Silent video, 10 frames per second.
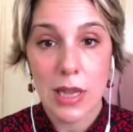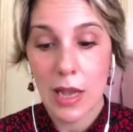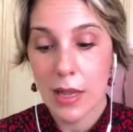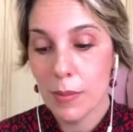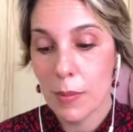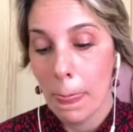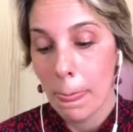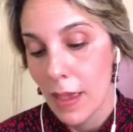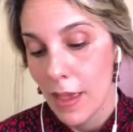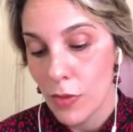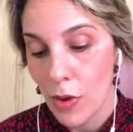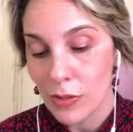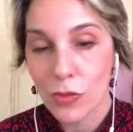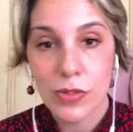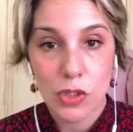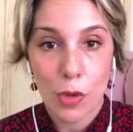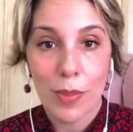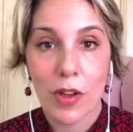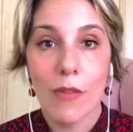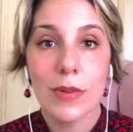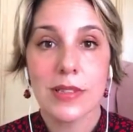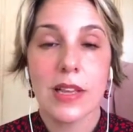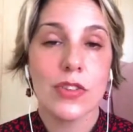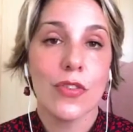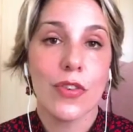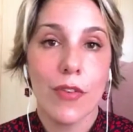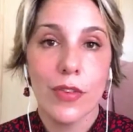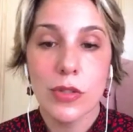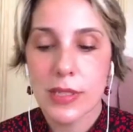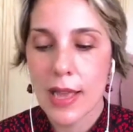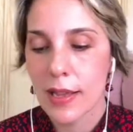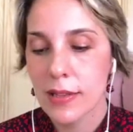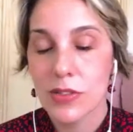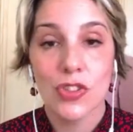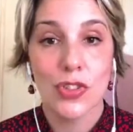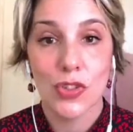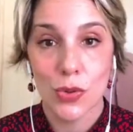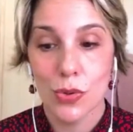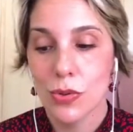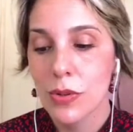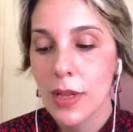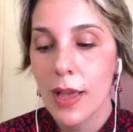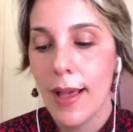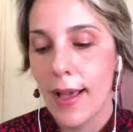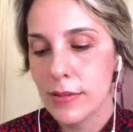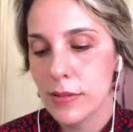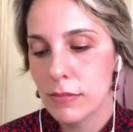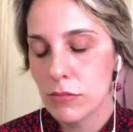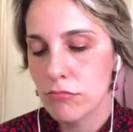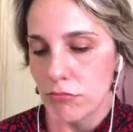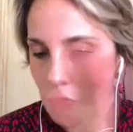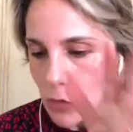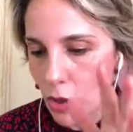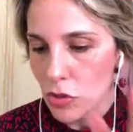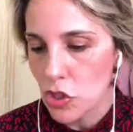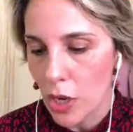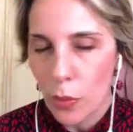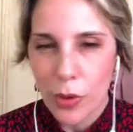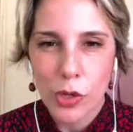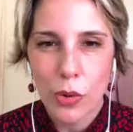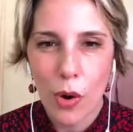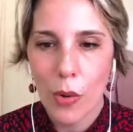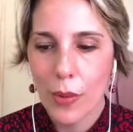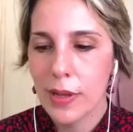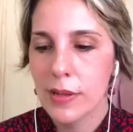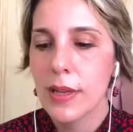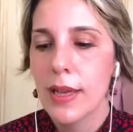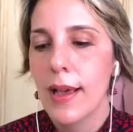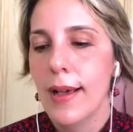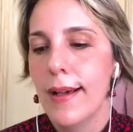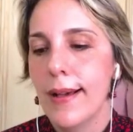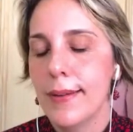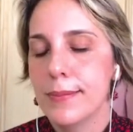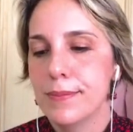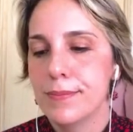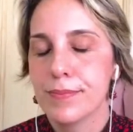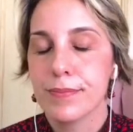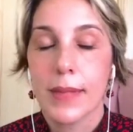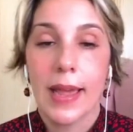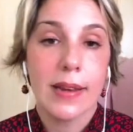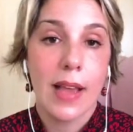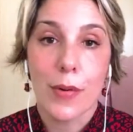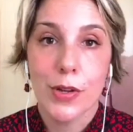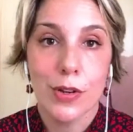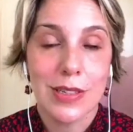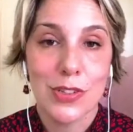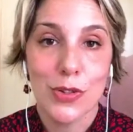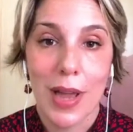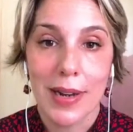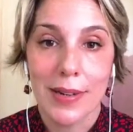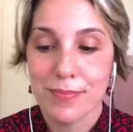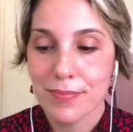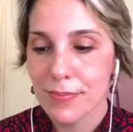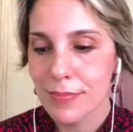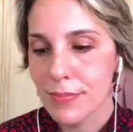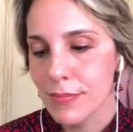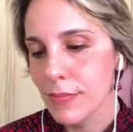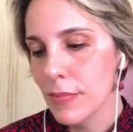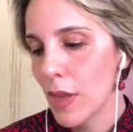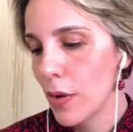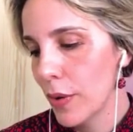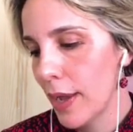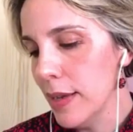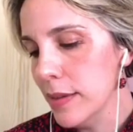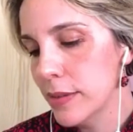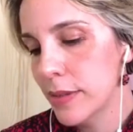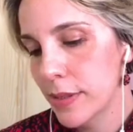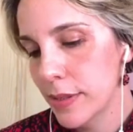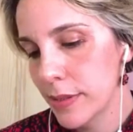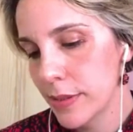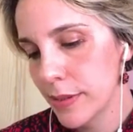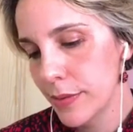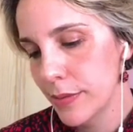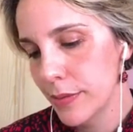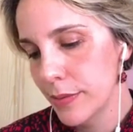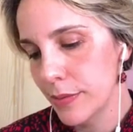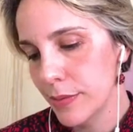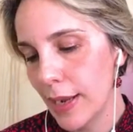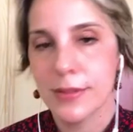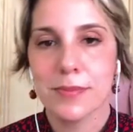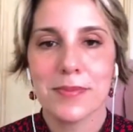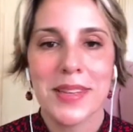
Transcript: time. If you have to stop the conversation for a few seconds, just do, and, check where you're going, and carry on as you can. Okay? Right.